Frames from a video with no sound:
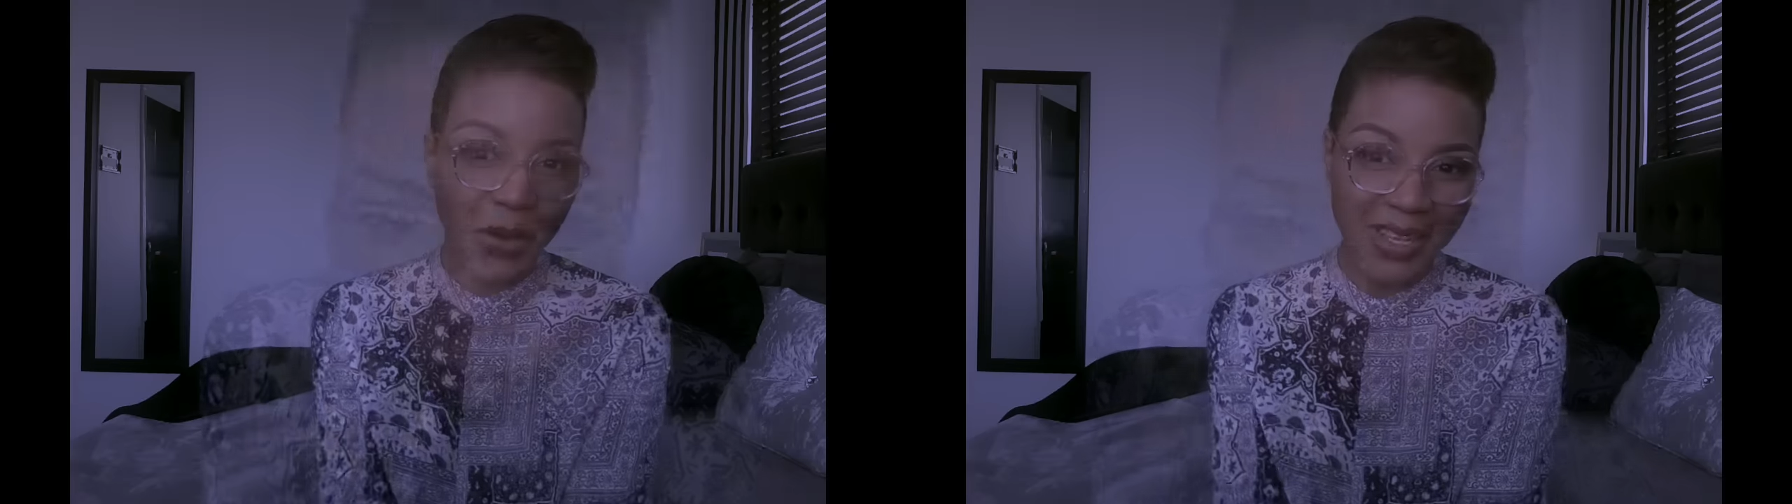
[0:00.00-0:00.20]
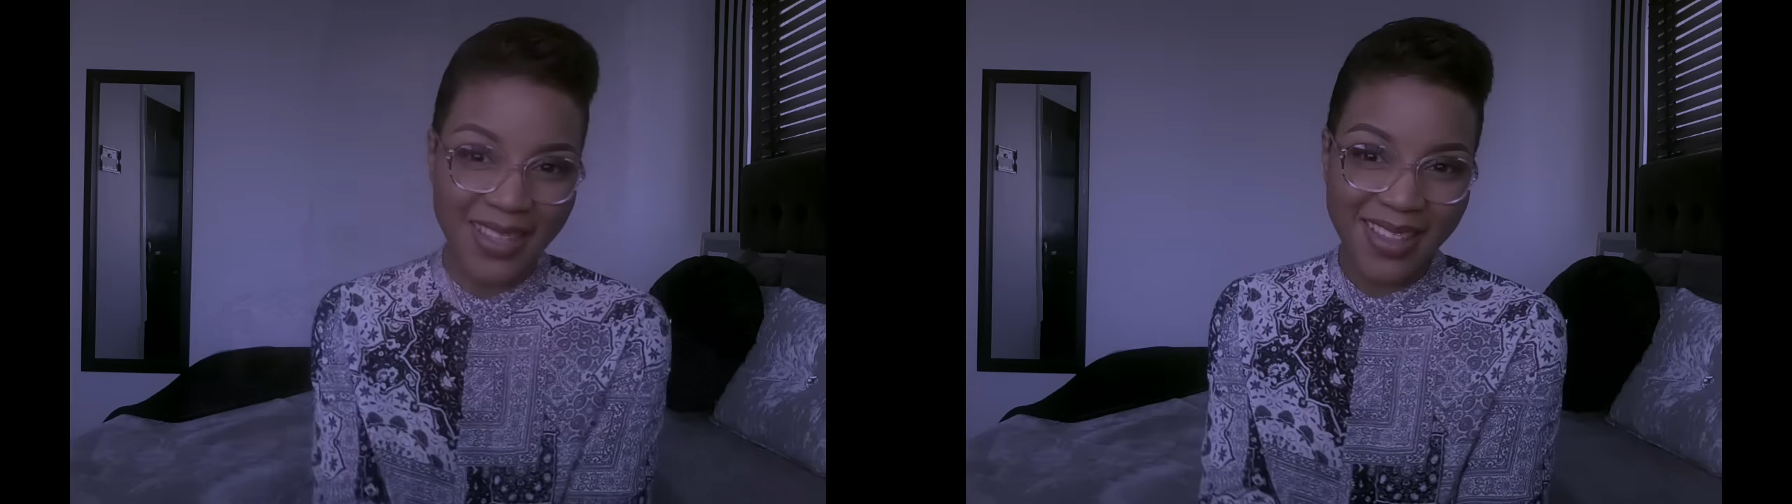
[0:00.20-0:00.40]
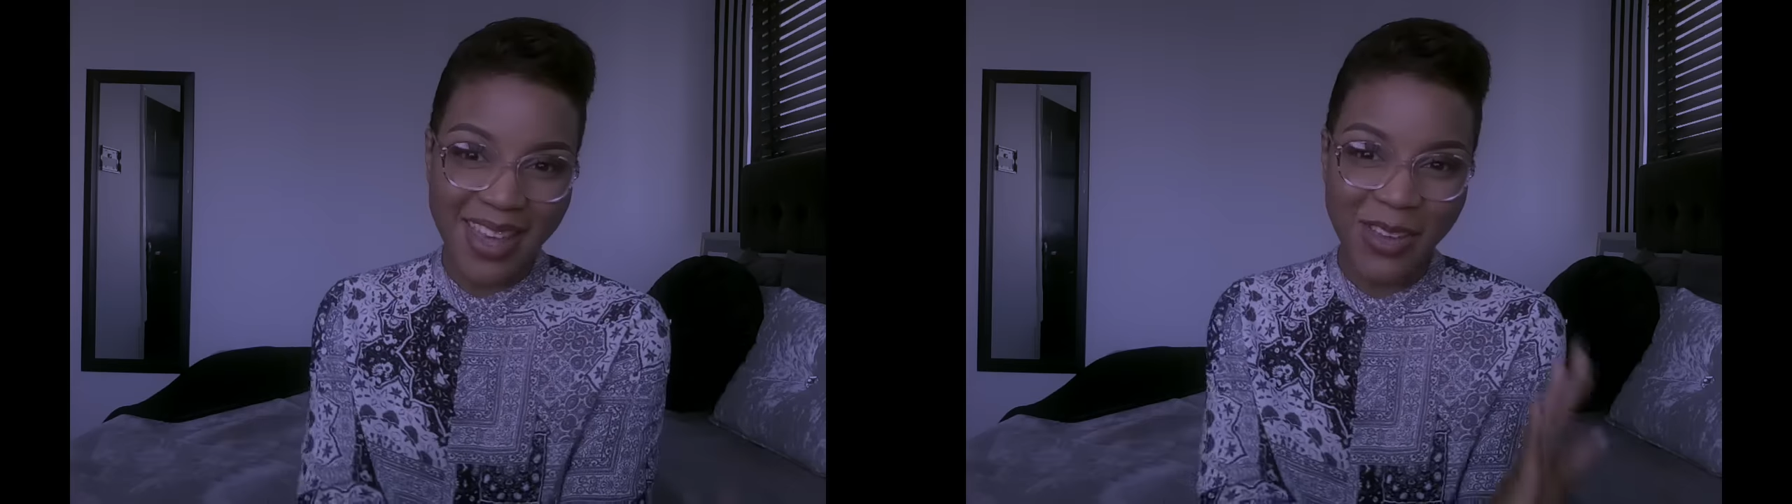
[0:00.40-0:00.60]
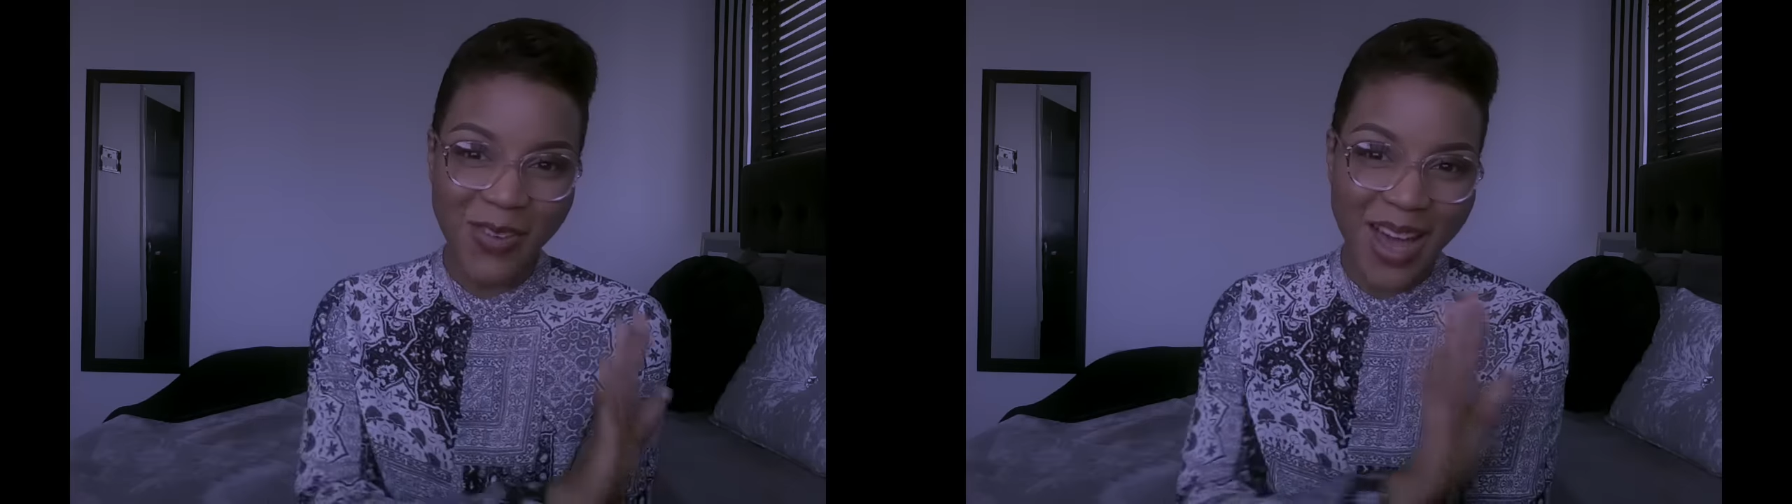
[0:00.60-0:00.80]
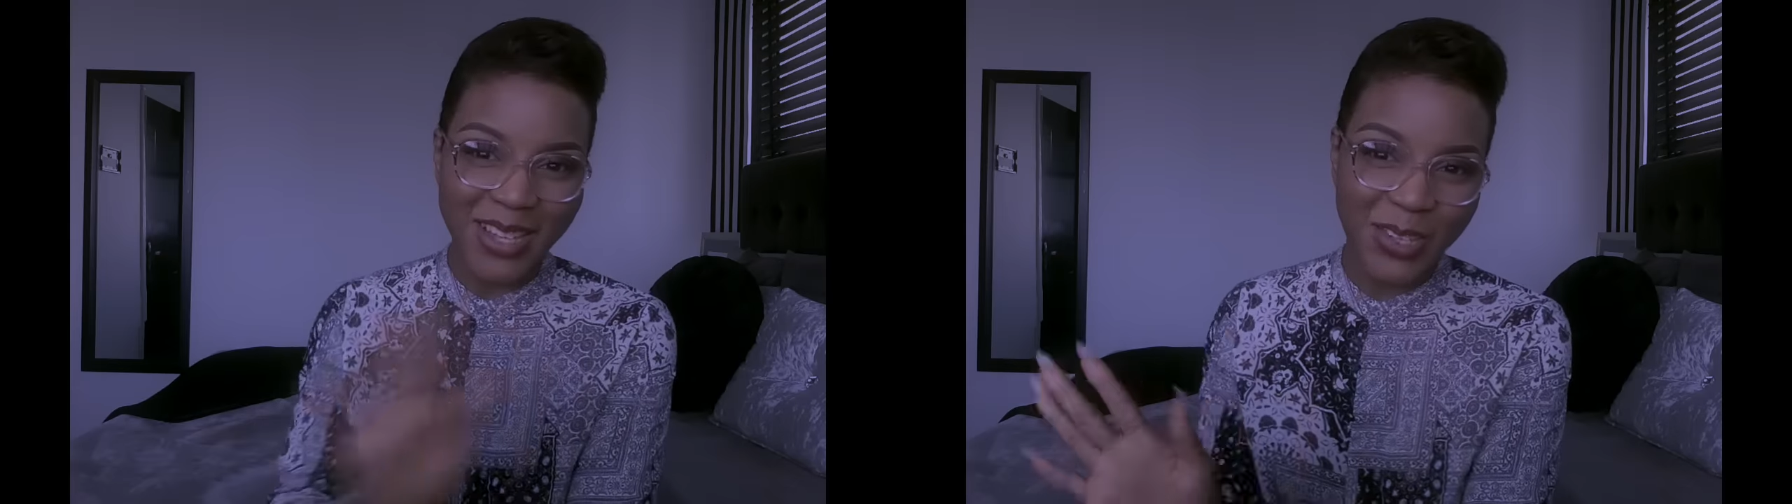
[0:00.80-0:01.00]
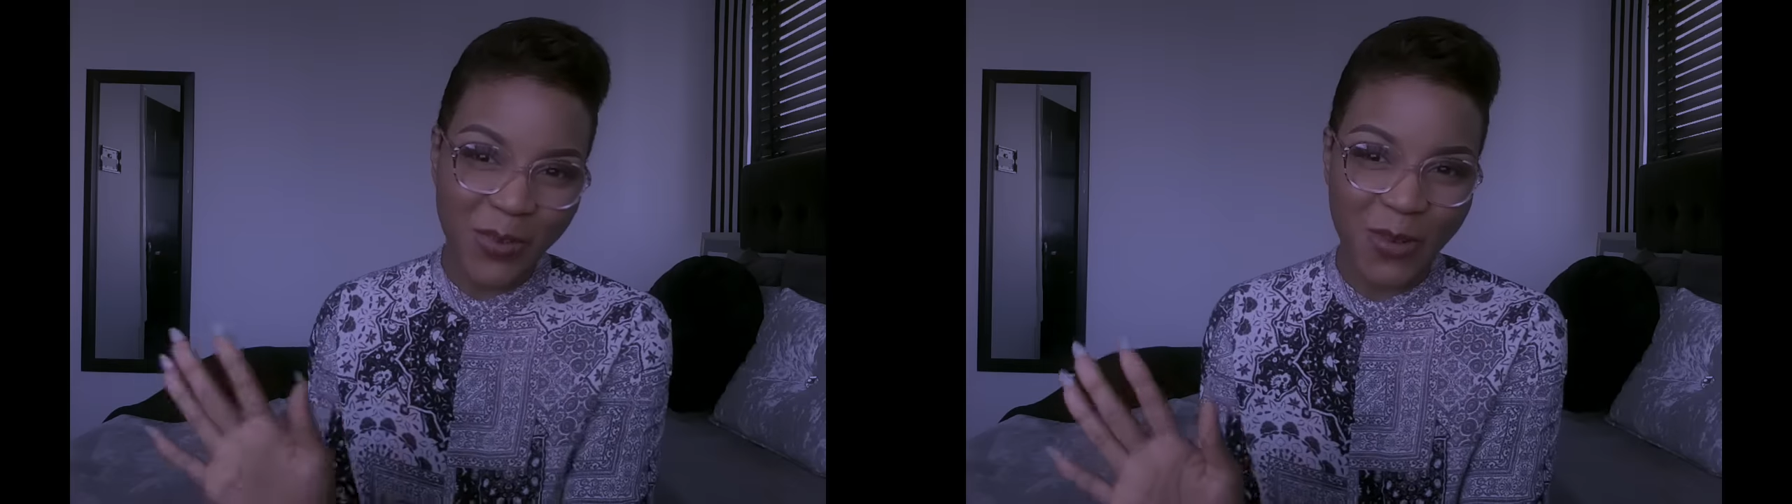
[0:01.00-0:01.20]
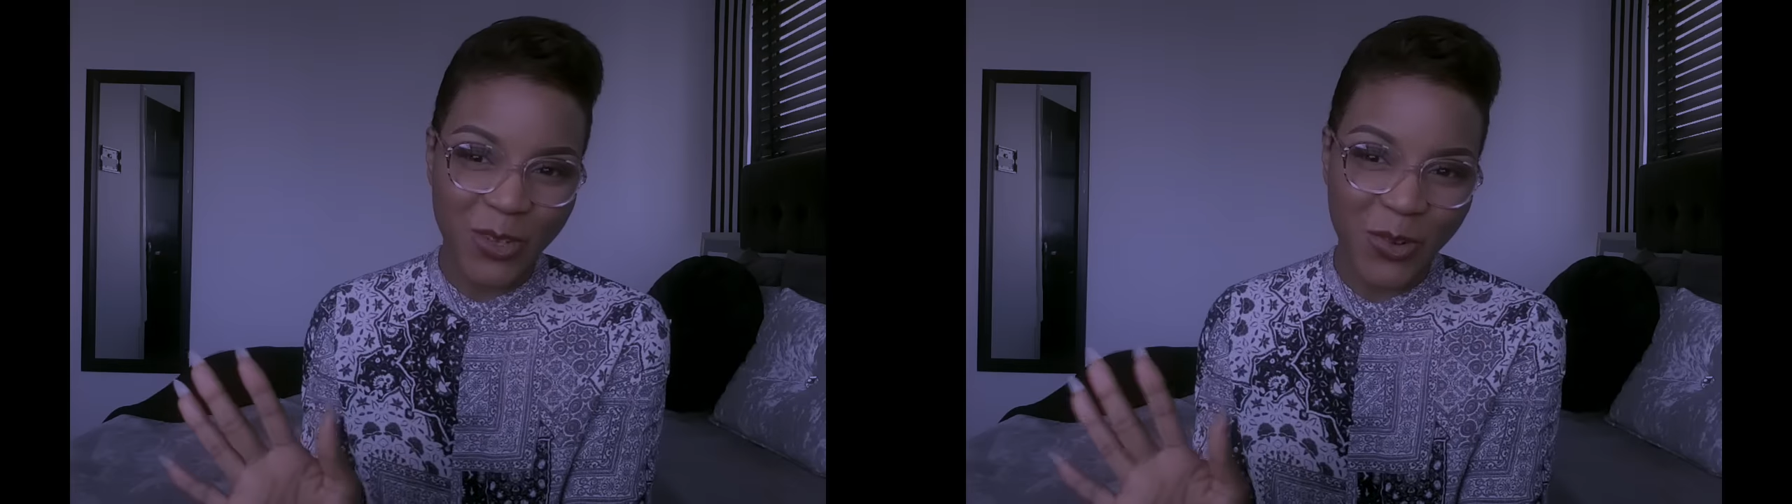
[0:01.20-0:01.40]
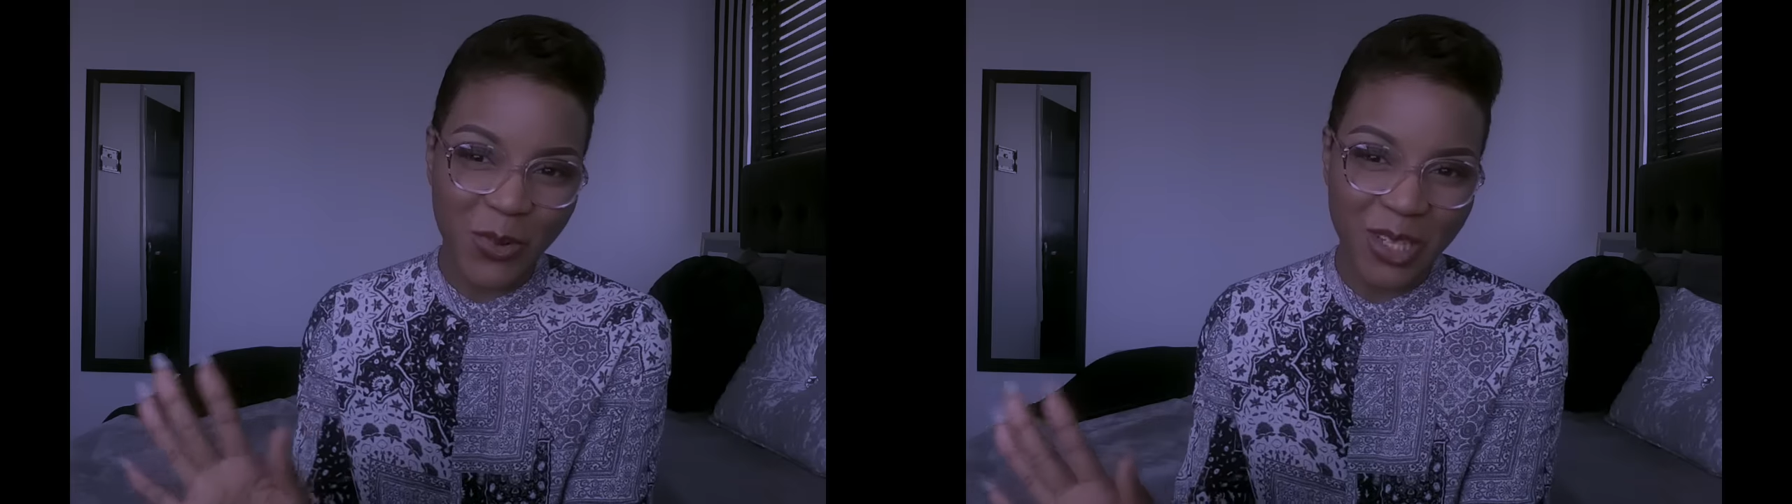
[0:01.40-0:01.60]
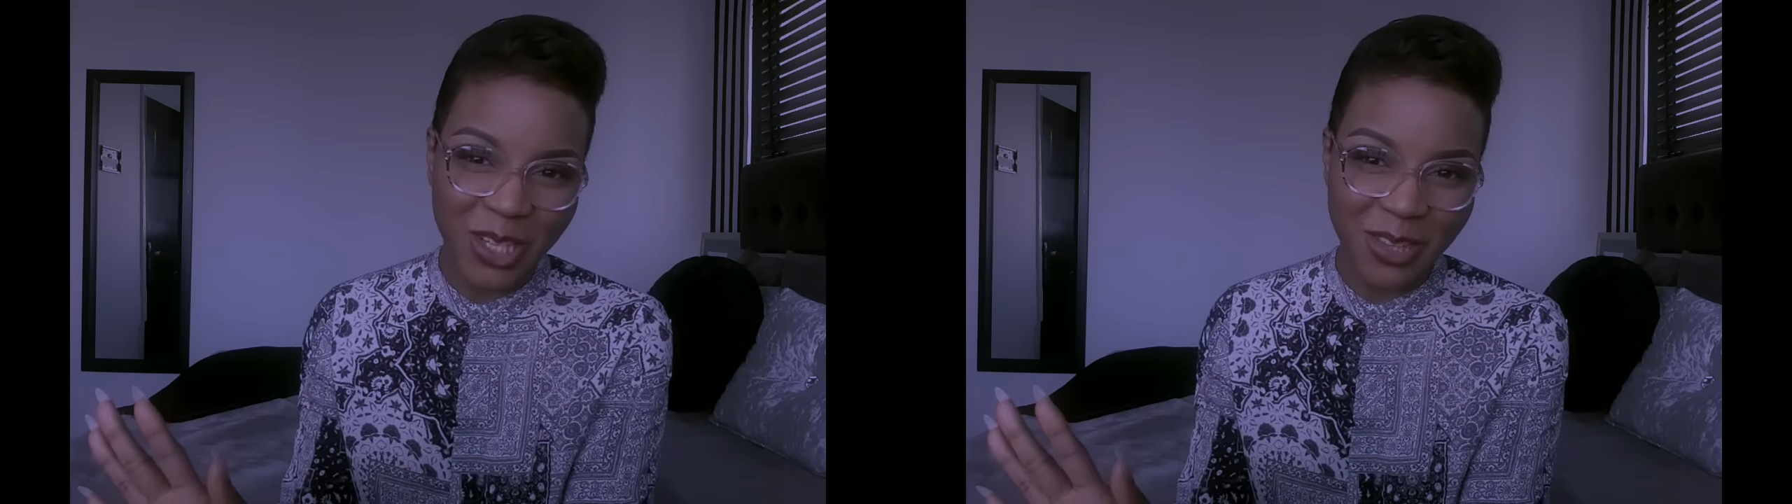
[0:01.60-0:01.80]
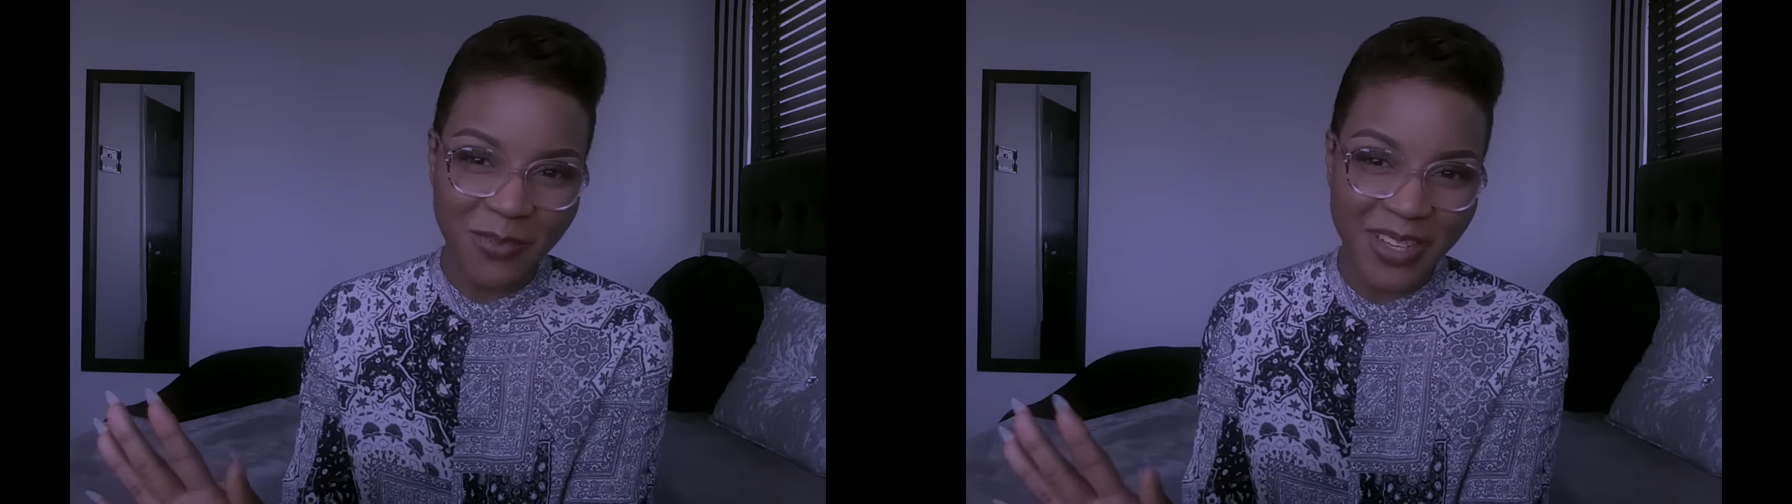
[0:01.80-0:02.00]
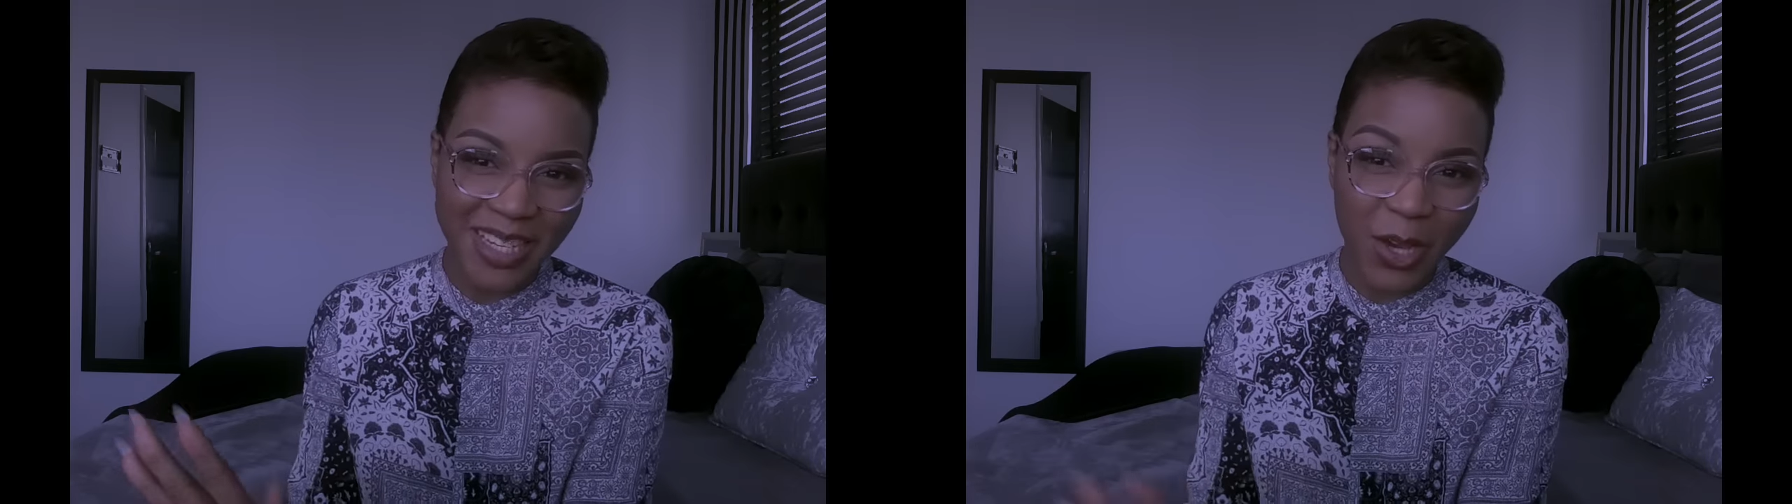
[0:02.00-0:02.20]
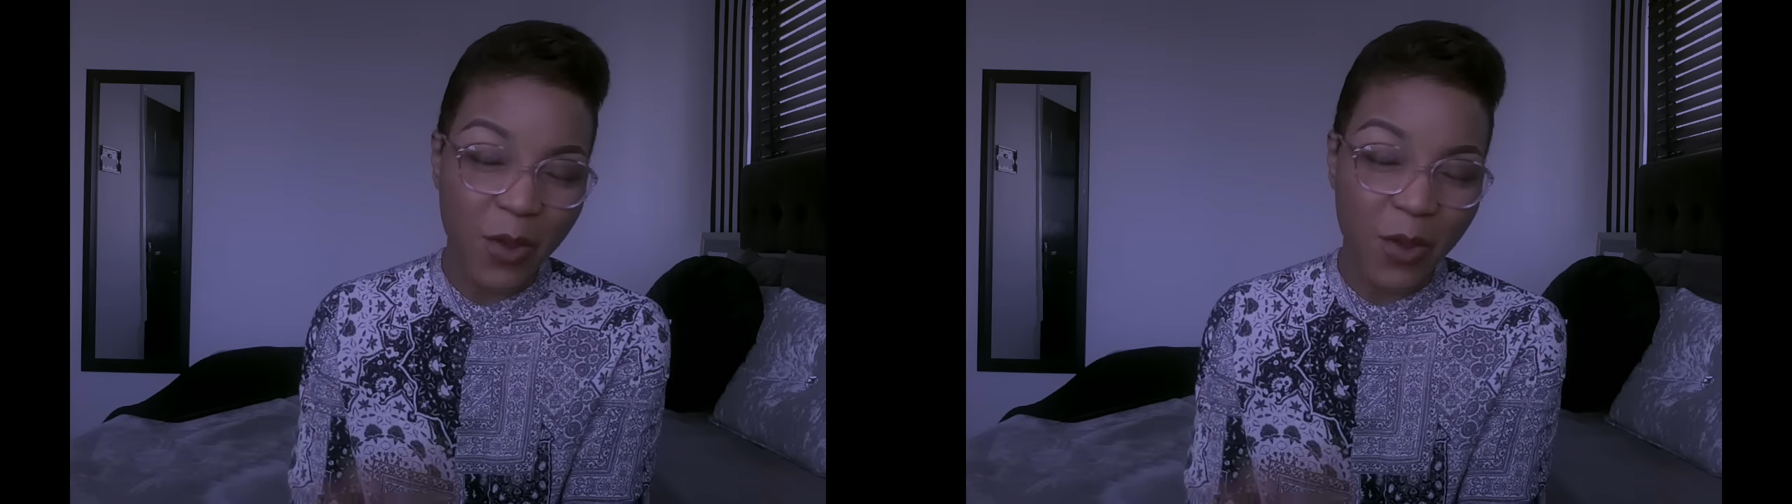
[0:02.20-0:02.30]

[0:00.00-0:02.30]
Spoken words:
Honestly, thank you guys so much for watching the video.